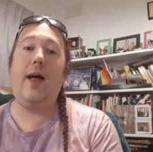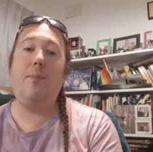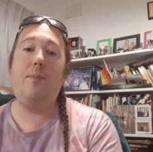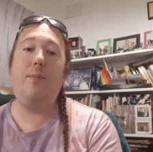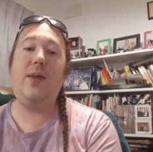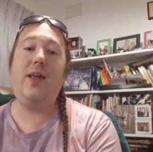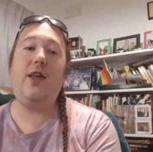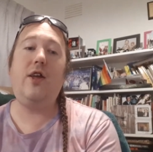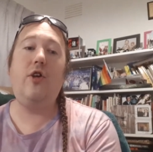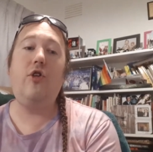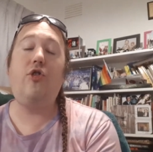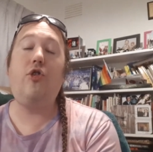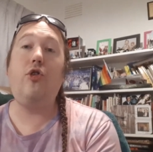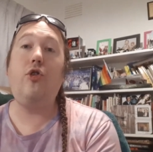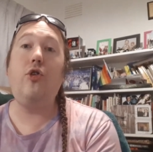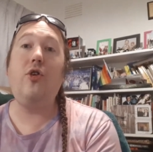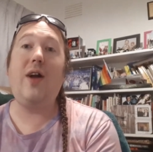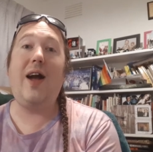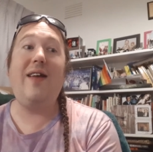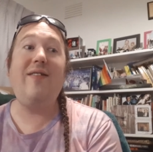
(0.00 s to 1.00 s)
because
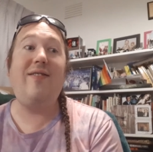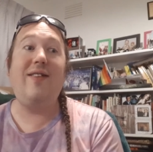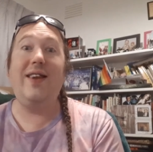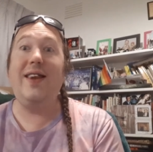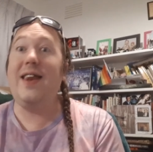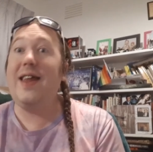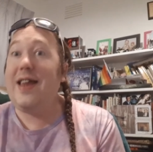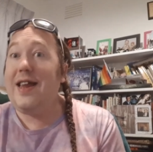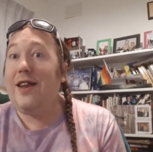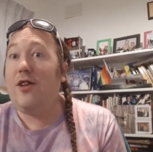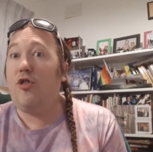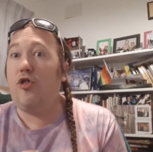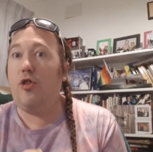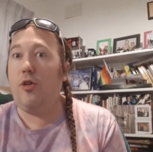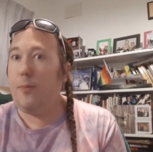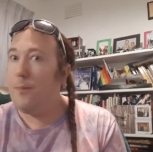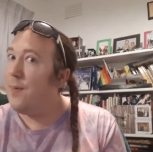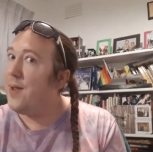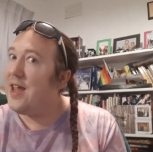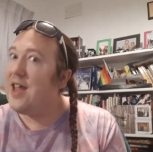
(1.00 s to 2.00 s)
you guys need
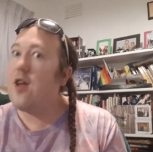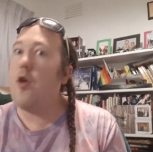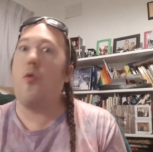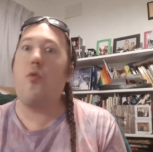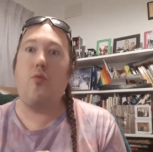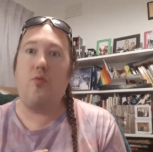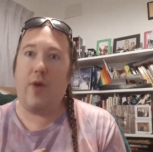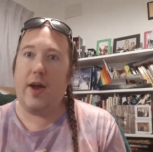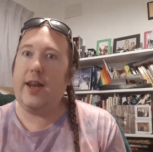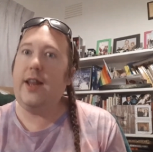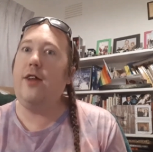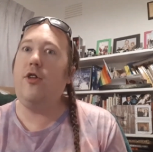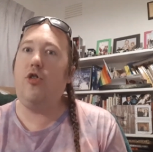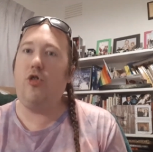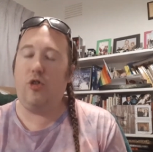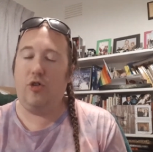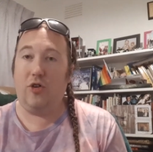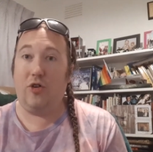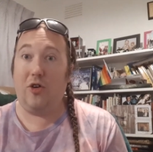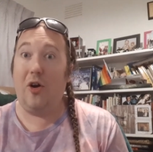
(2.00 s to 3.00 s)
to be ready
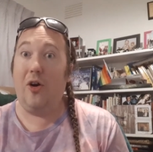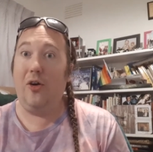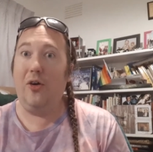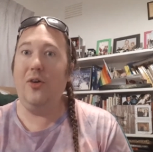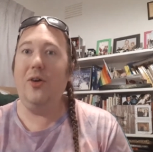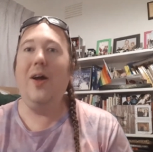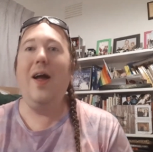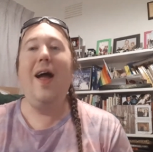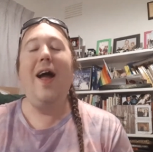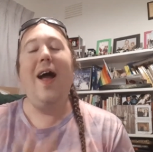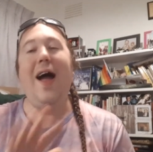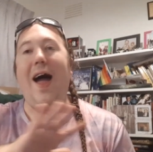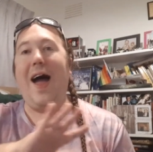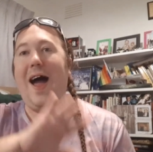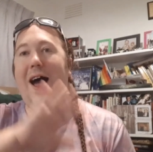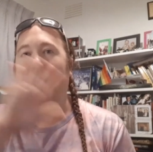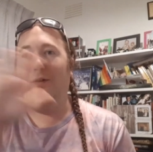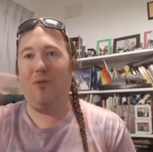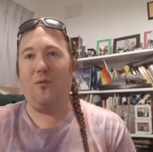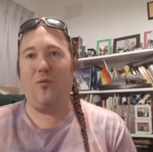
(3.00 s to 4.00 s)
to go
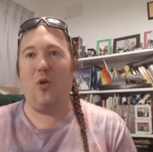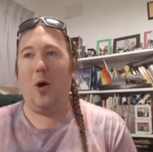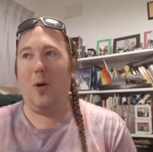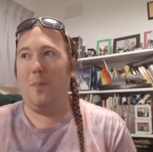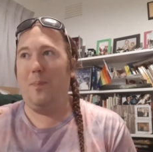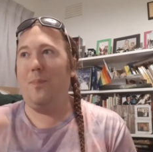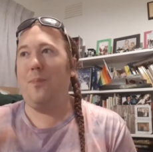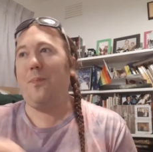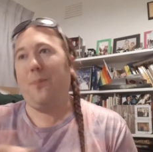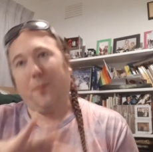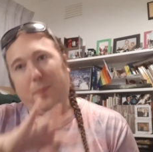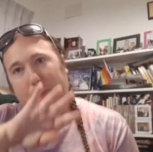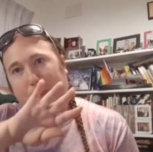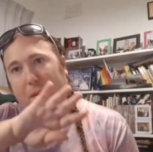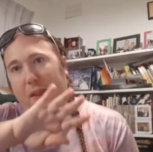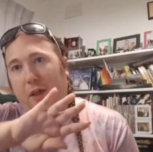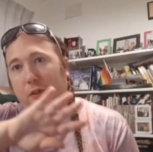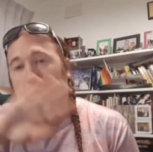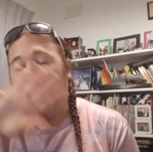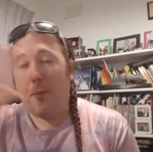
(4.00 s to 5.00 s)
from
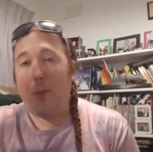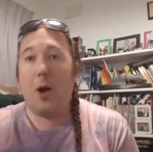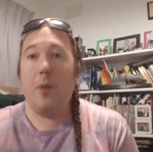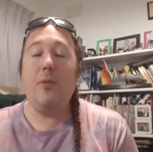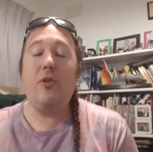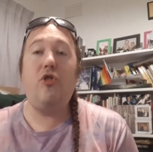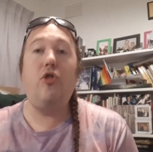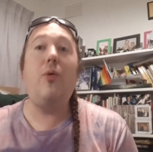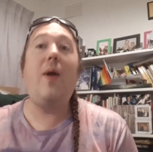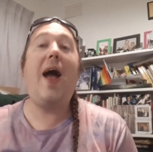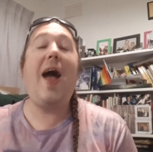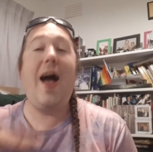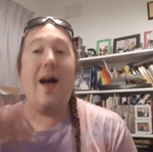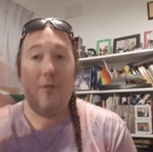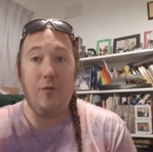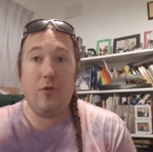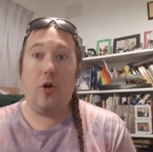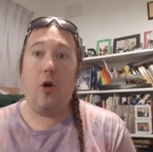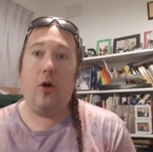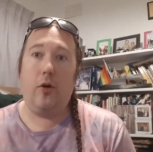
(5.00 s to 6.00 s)
the moment you
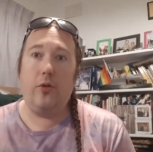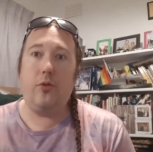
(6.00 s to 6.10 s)
have gone